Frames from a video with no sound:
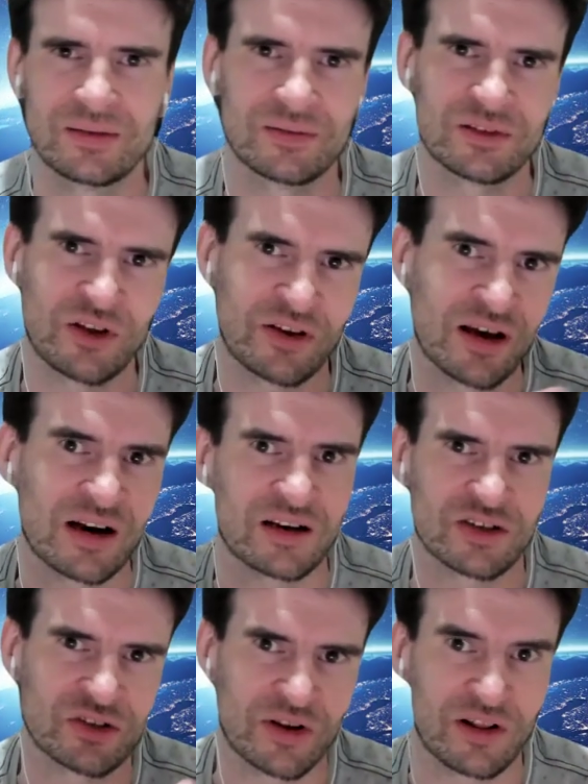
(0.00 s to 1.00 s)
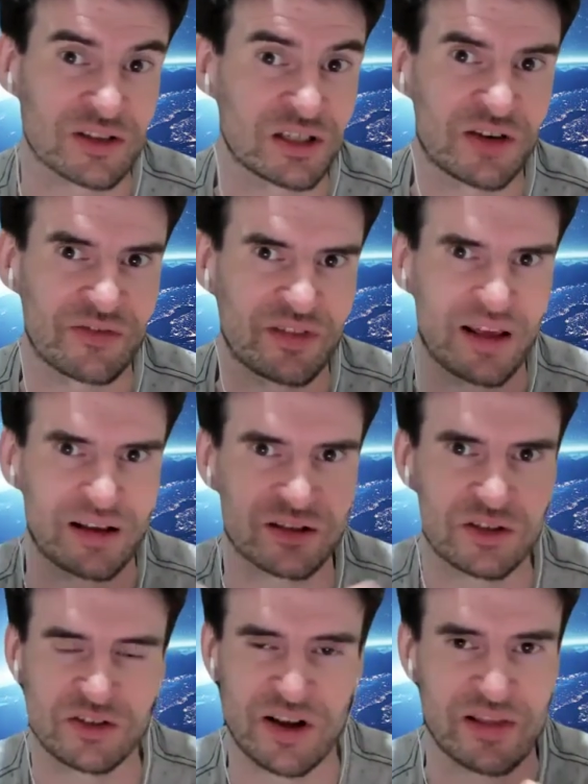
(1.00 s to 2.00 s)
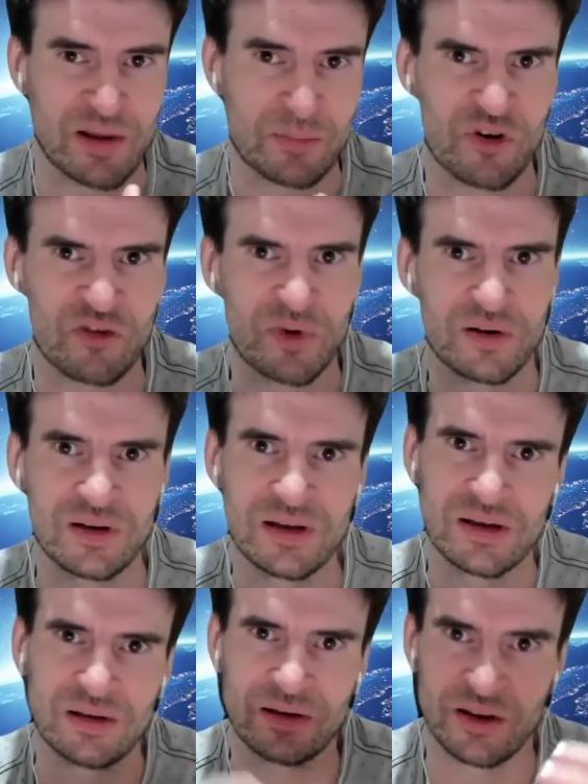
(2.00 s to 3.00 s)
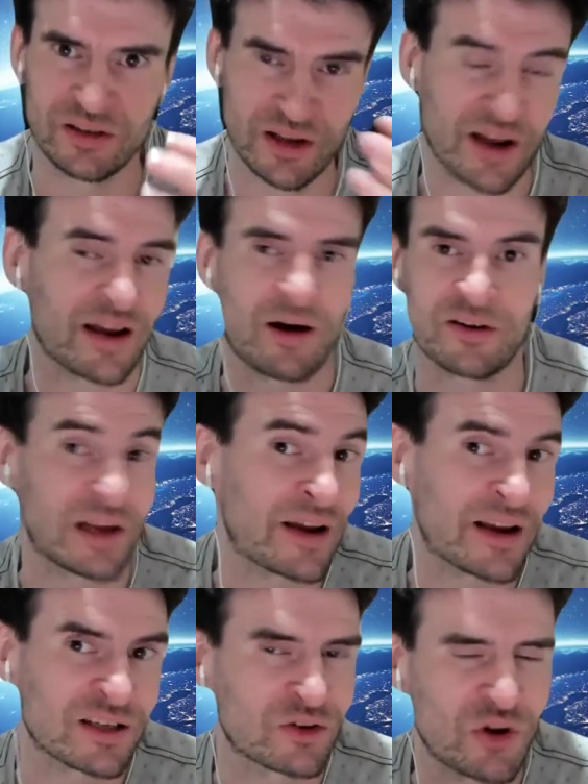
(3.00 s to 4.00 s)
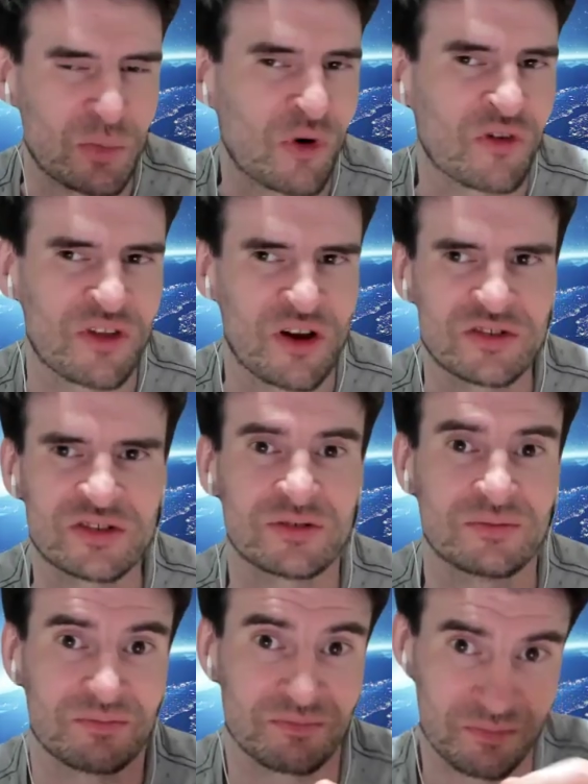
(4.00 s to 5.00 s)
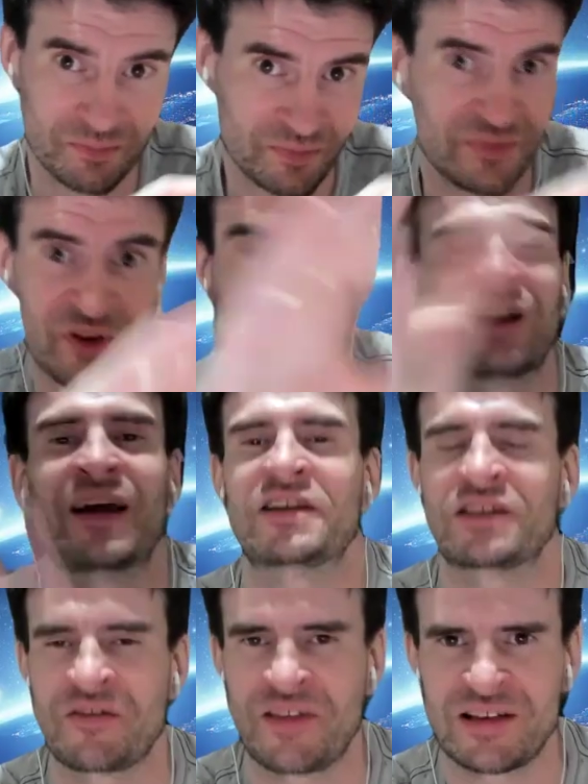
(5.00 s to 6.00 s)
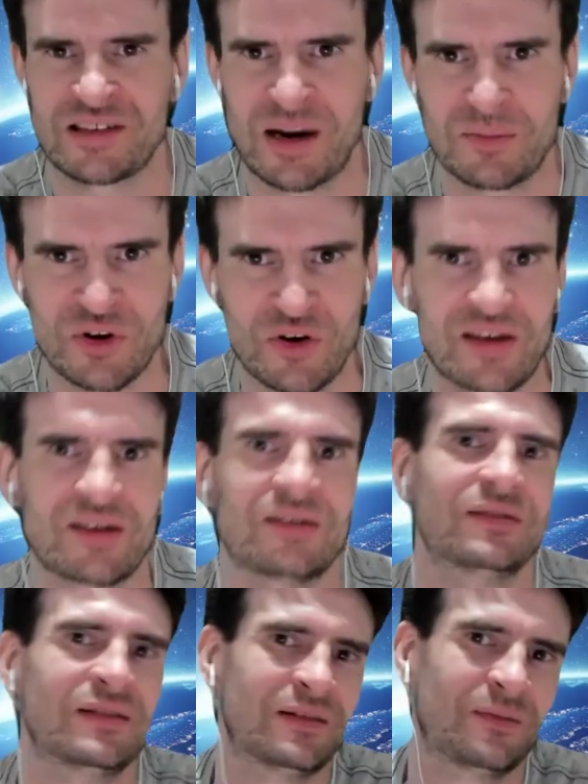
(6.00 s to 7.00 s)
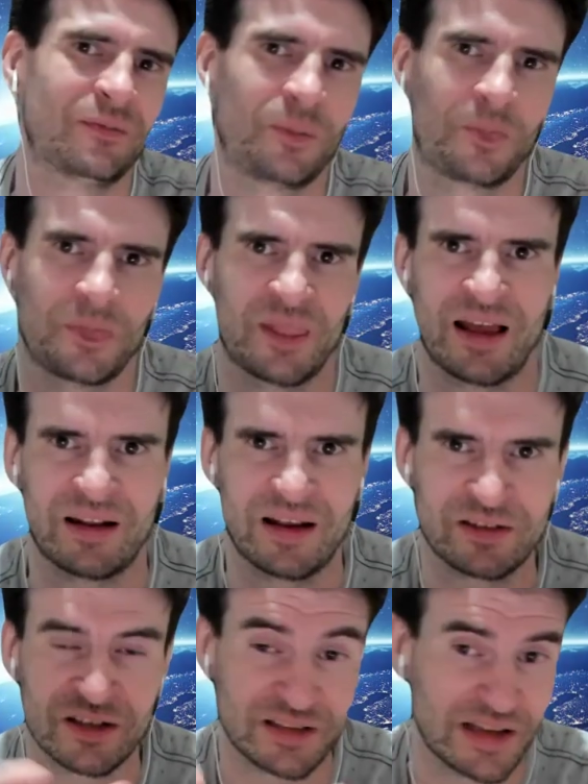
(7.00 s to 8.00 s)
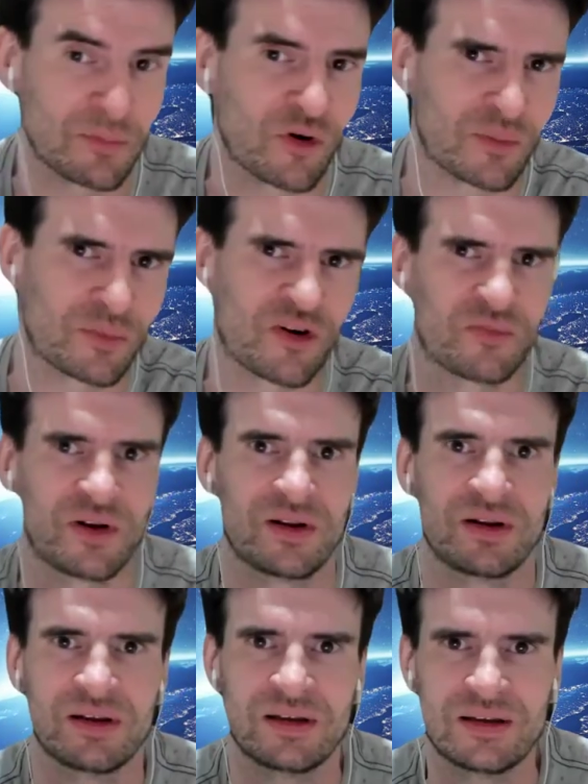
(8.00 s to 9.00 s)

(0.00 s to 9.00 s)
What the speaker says: So you're kind of just doing lots of different things. You're seeing the improvement. You say, okay, I guess I'll do more of those collection of things that I'm doing and to see more improvement.